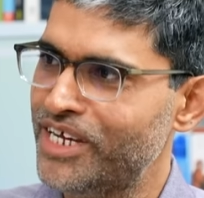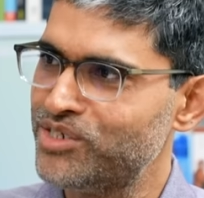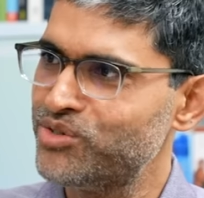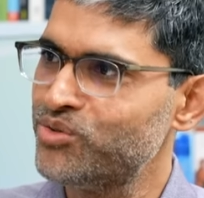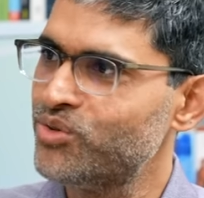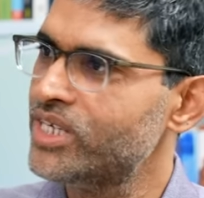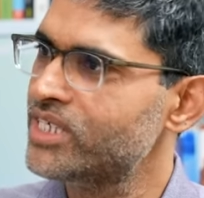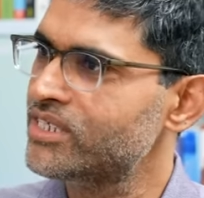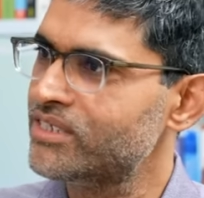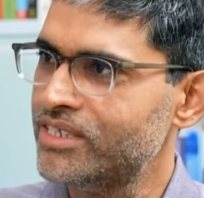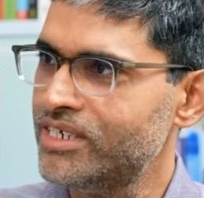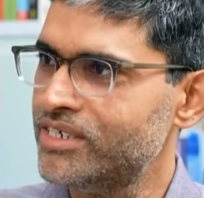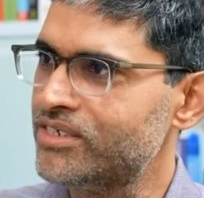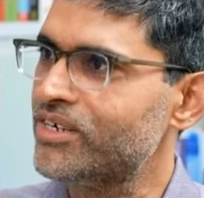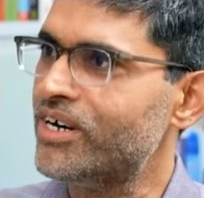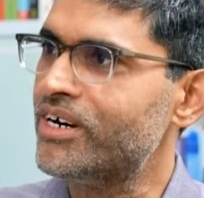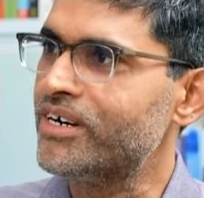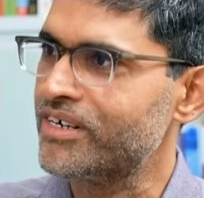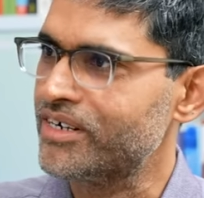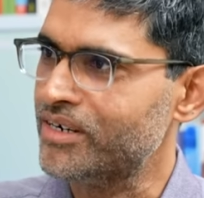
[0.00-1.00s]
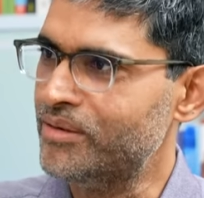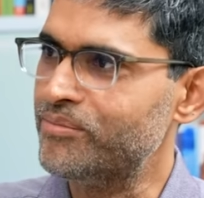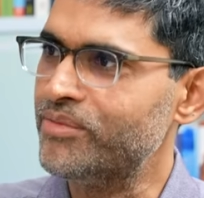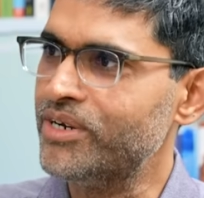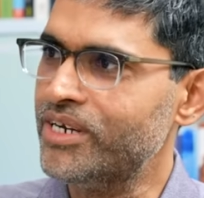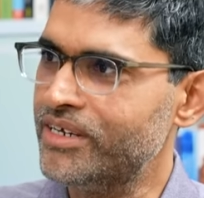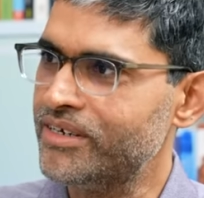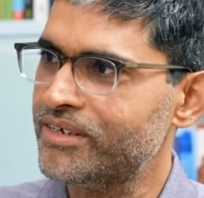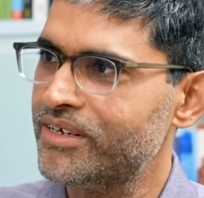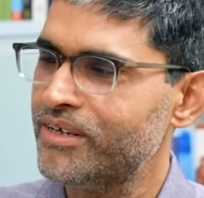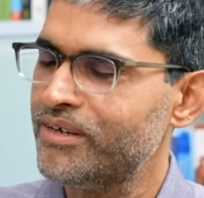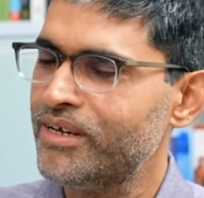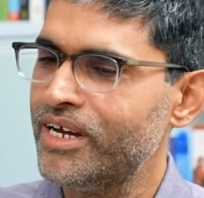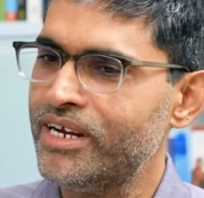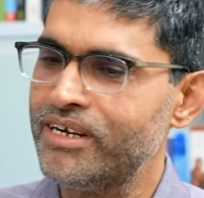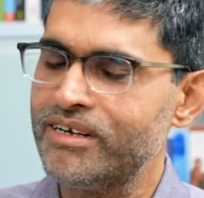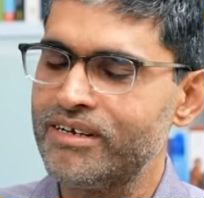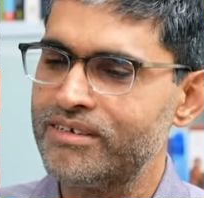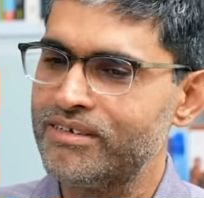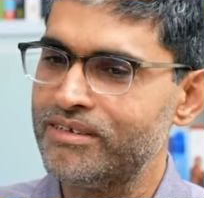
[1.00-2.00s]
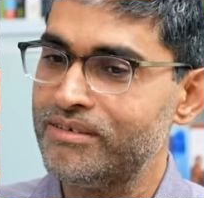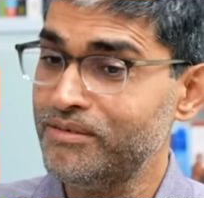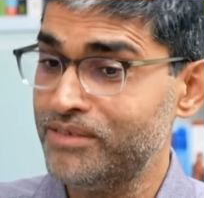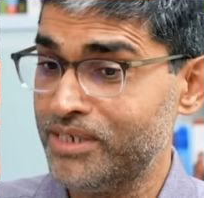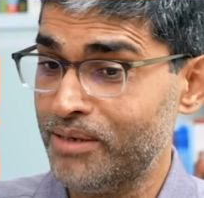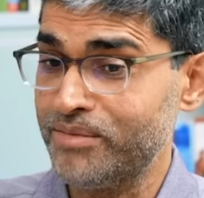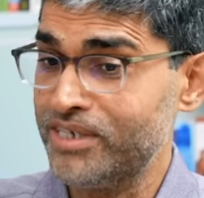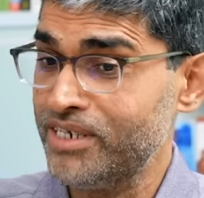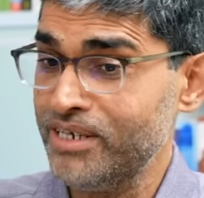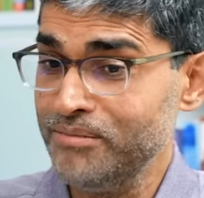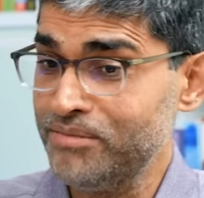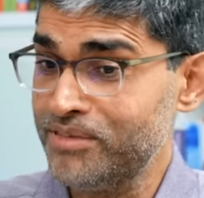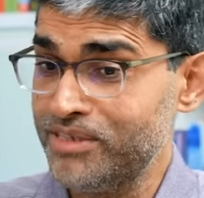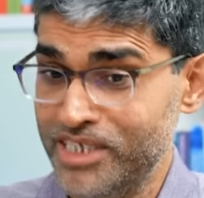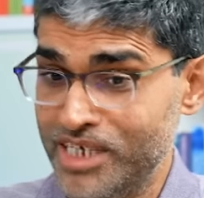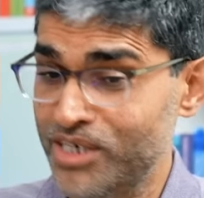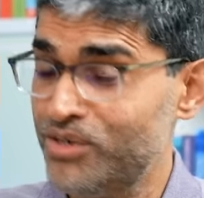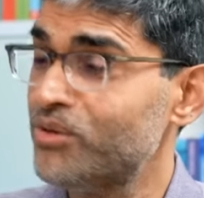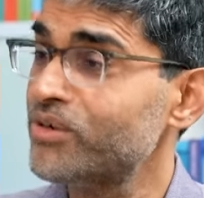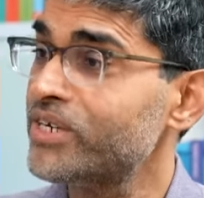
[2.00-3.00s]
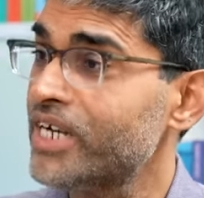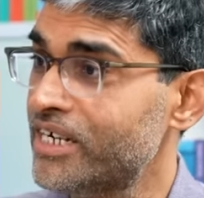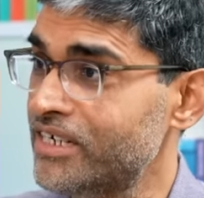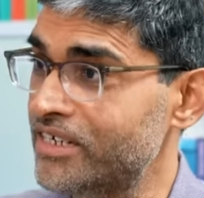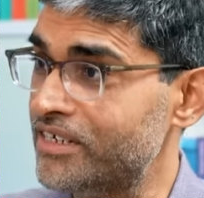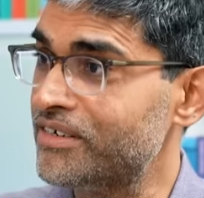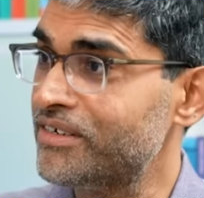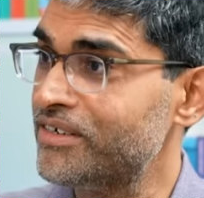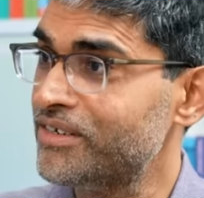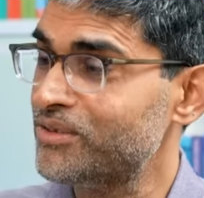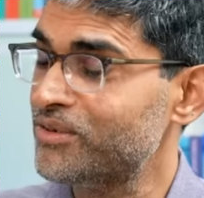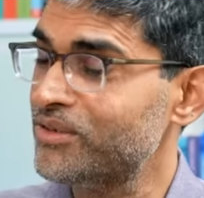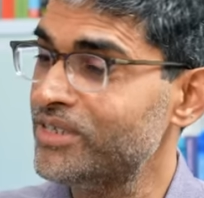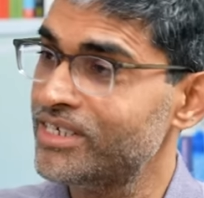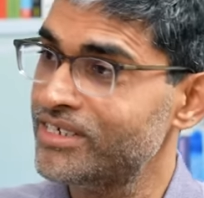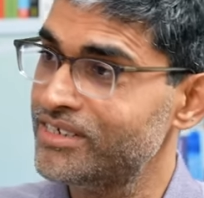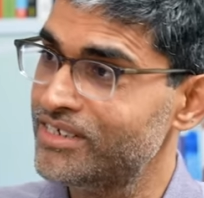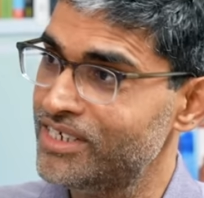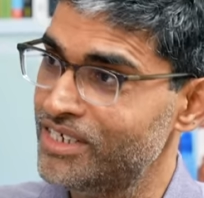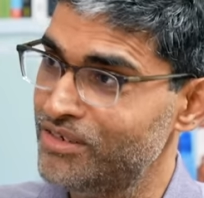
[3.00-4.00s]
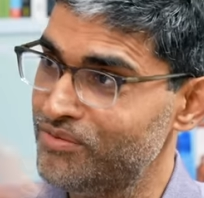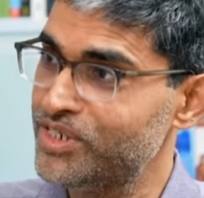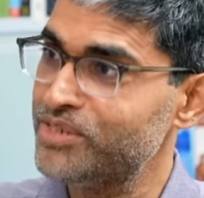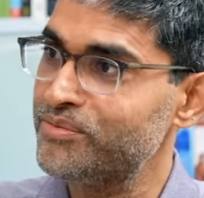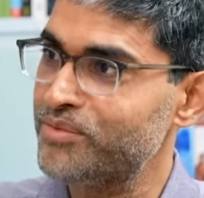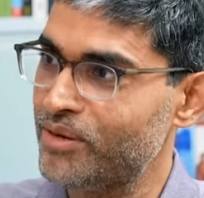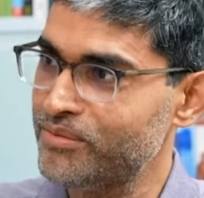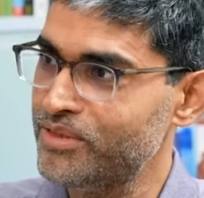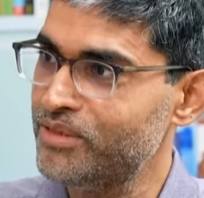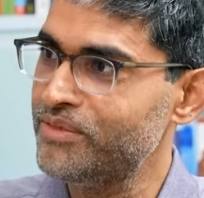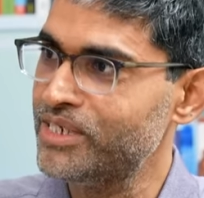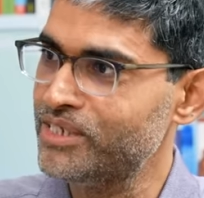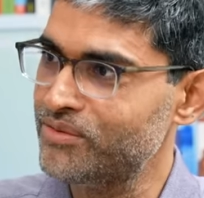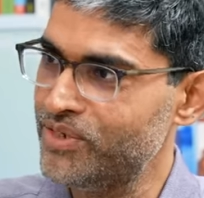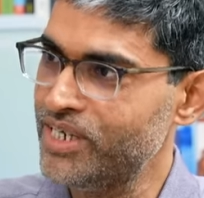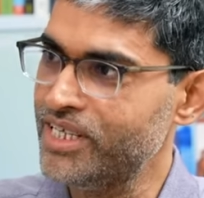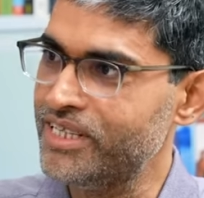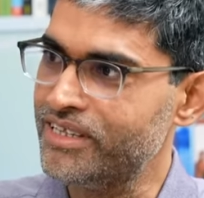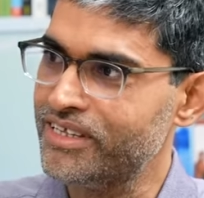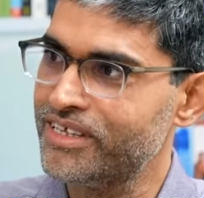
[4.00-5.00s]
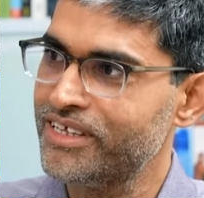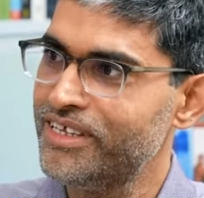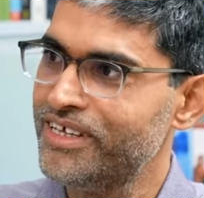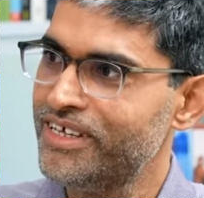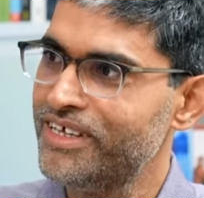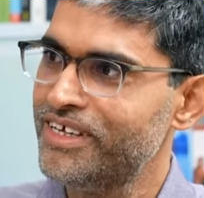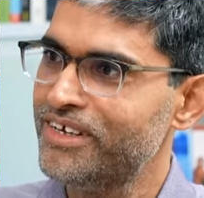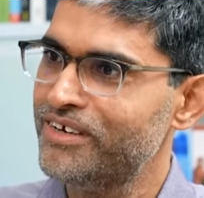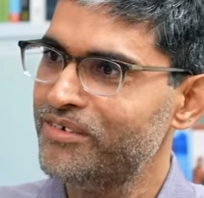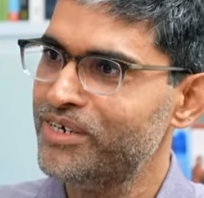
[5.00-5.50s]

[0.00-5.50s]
as soon as they start a company. Right. And sometimes they don't get it. Right. So there is the inverse problem as well, right.